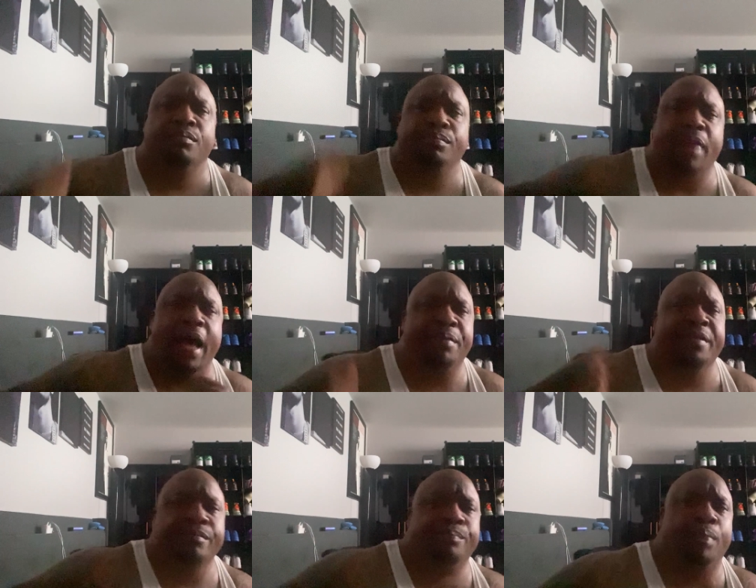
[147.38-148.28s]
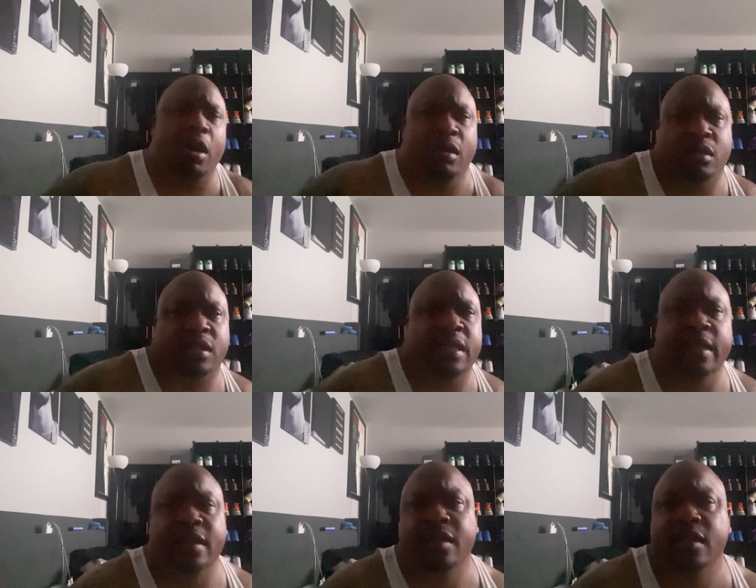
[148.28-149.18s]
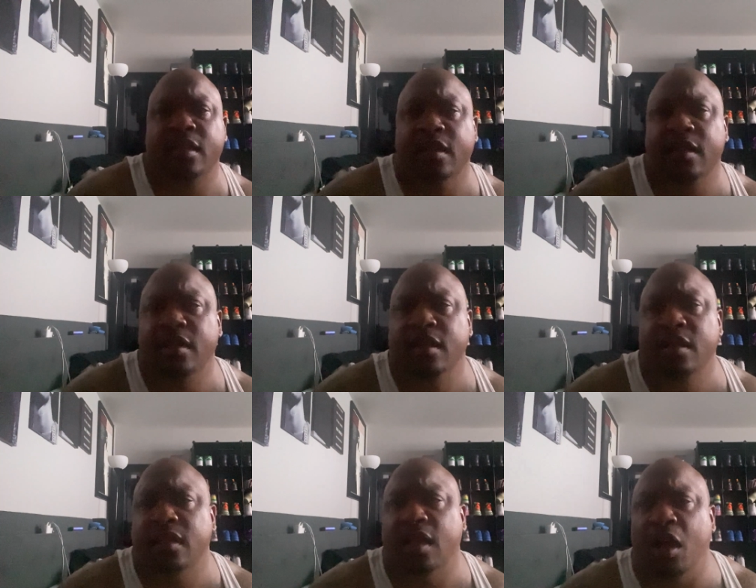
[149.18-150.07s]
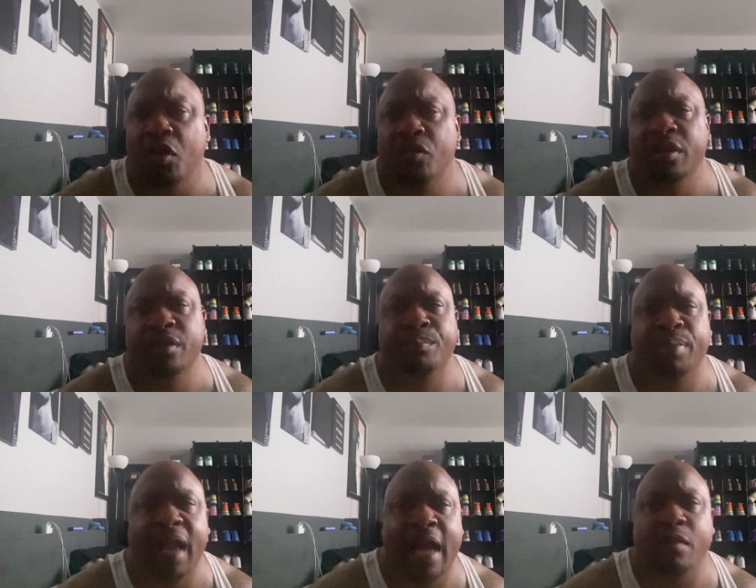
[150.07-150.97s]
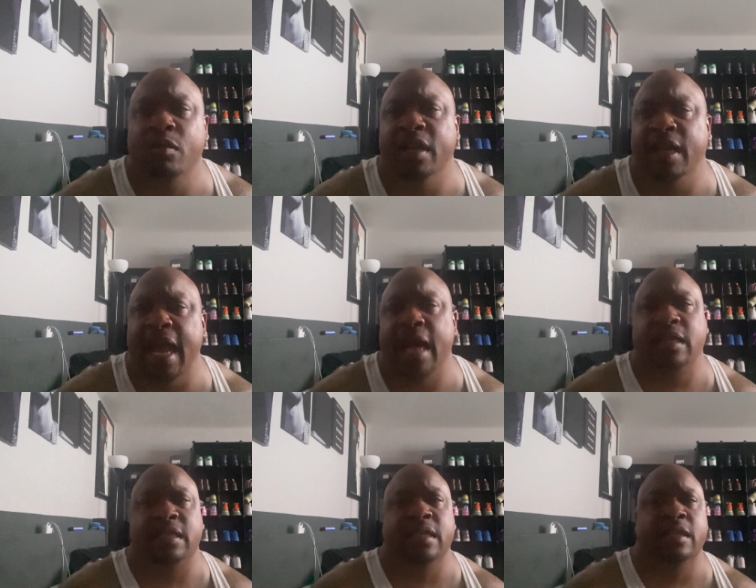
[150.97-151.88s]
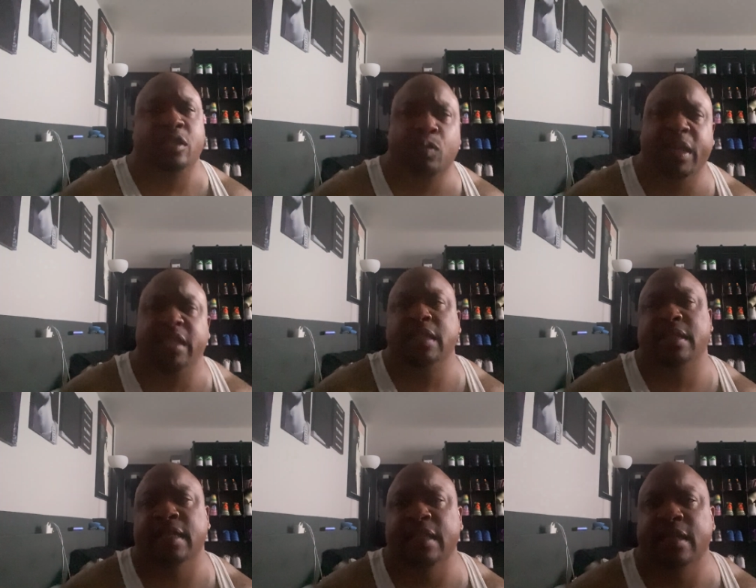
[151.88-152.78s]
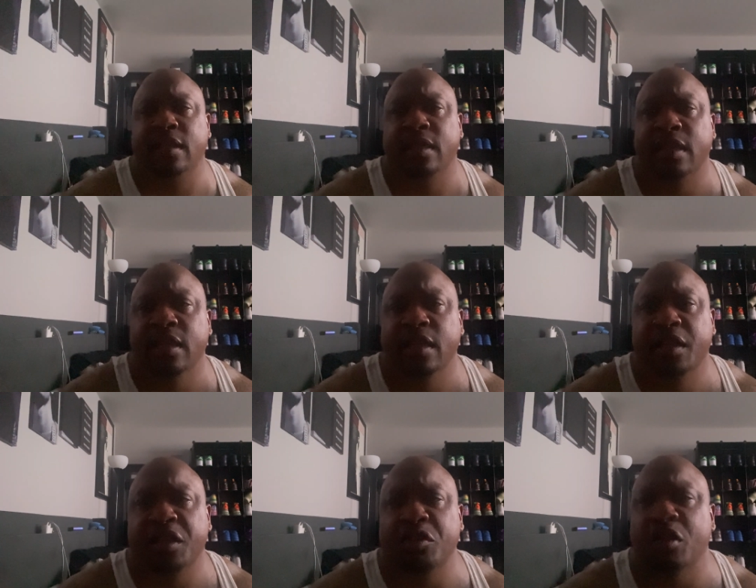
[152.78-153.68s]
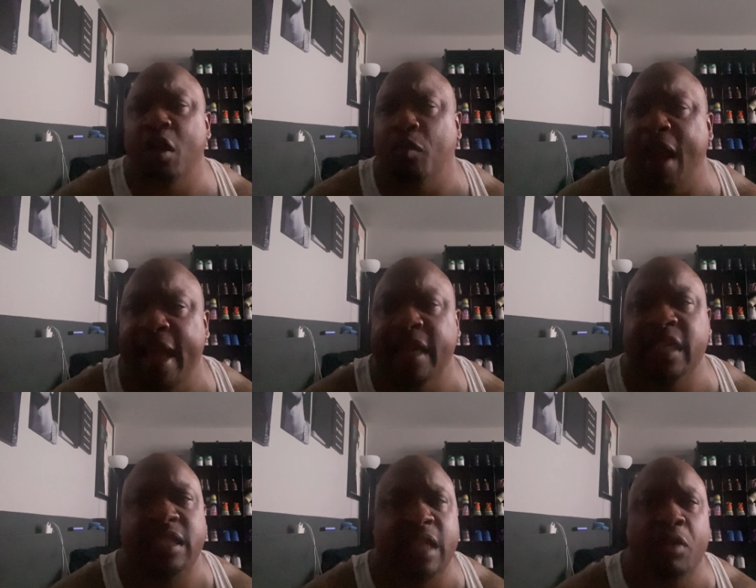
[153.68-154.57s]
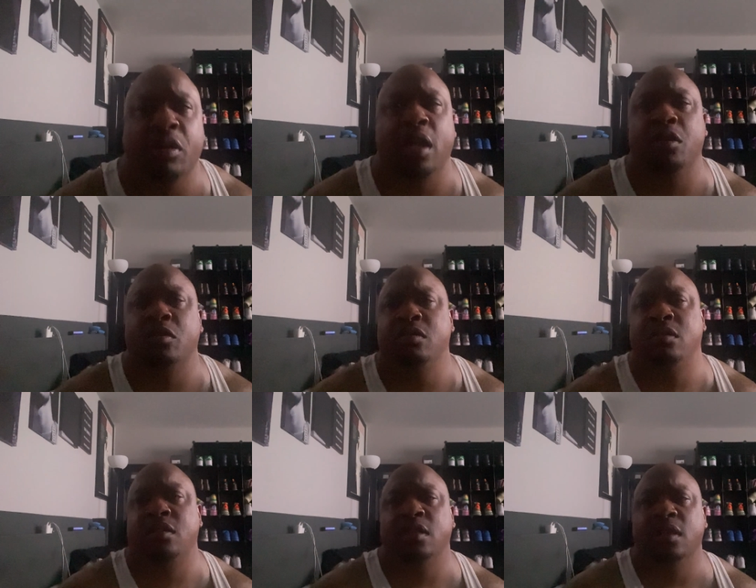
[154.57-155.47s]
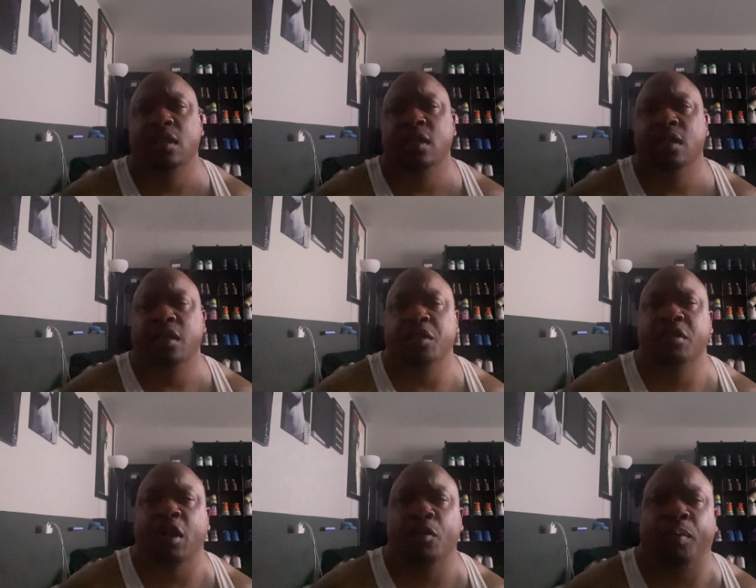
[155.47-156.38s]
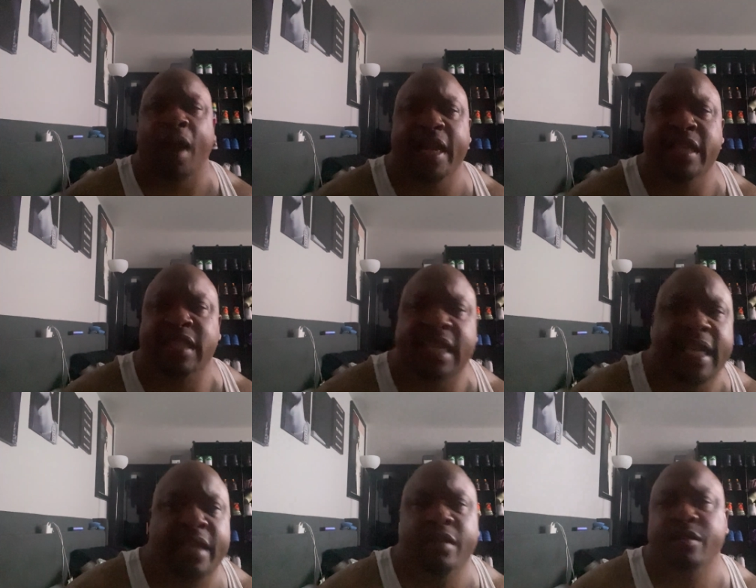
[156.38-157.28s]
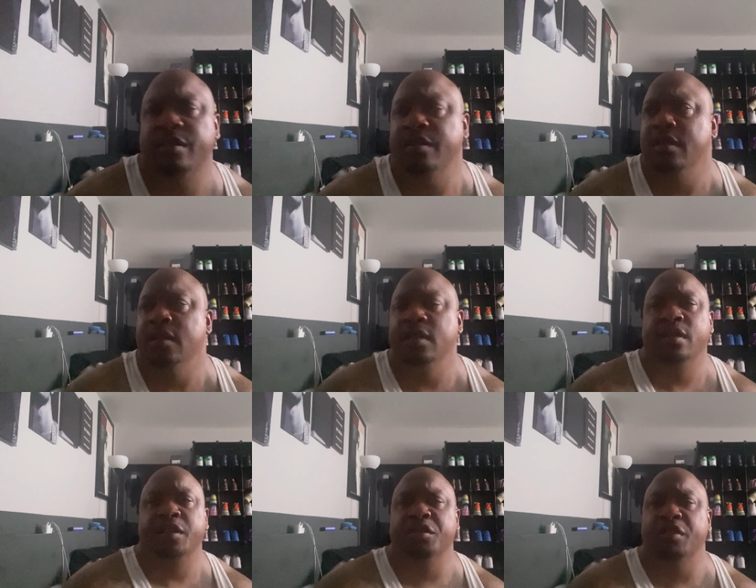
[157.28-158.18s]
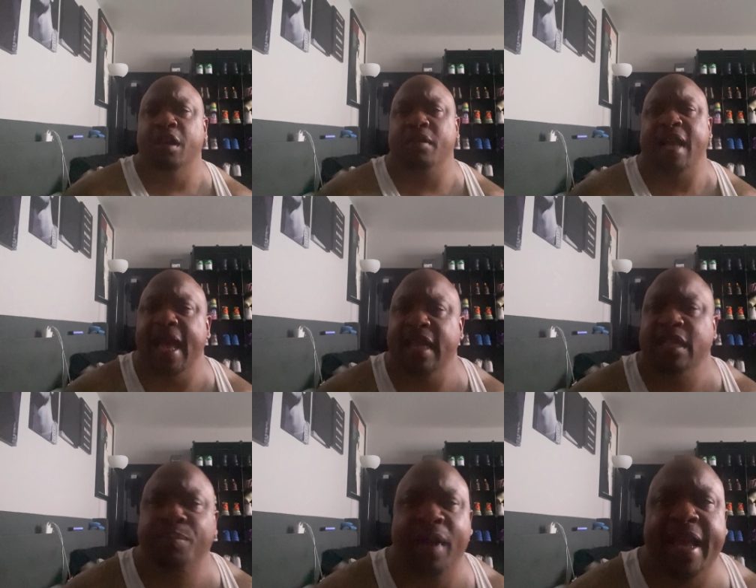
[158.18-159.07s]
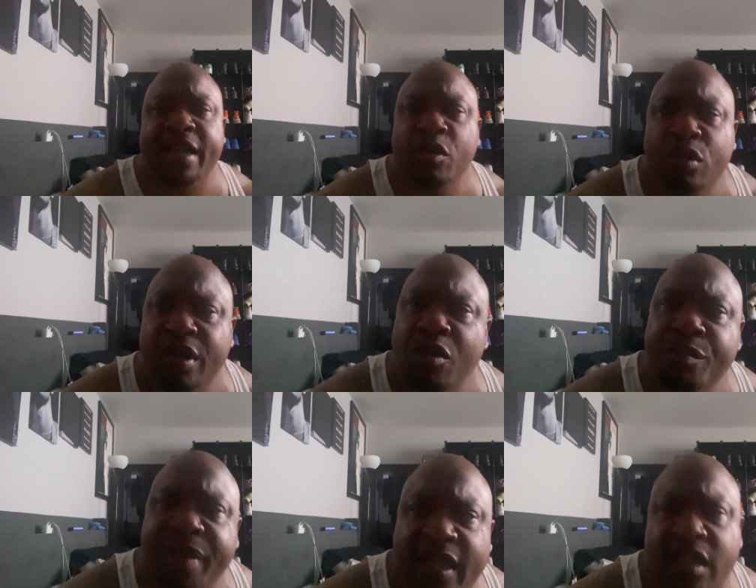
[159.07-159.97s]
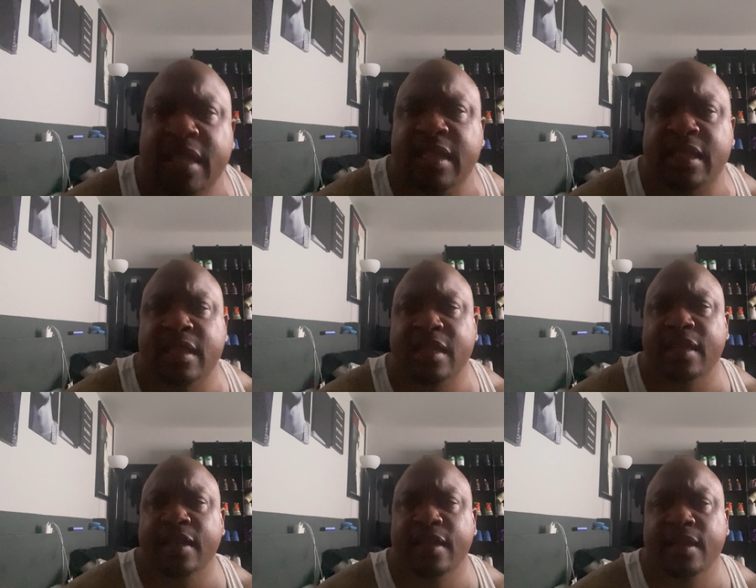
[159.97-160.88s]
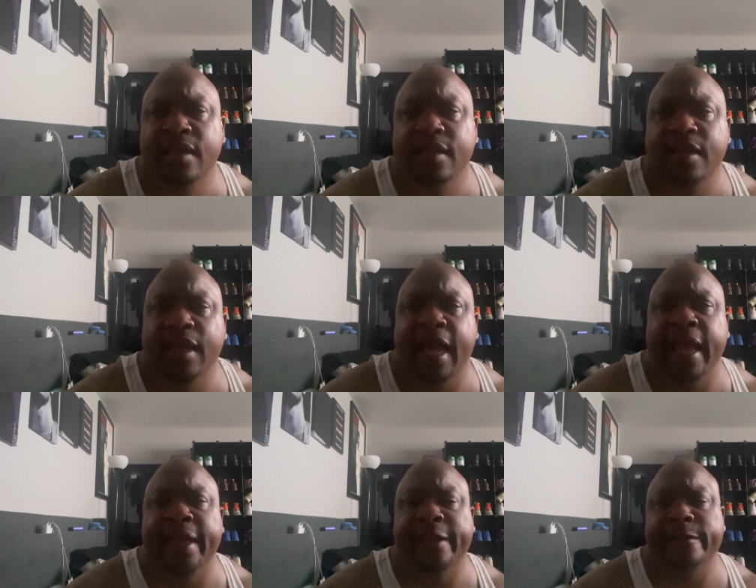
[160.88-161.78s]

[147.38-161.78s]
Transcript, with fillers: popping perks and on the block with Glocks and switches and you know riding in stolos. You know probably still you know contemplate going on missions. Like,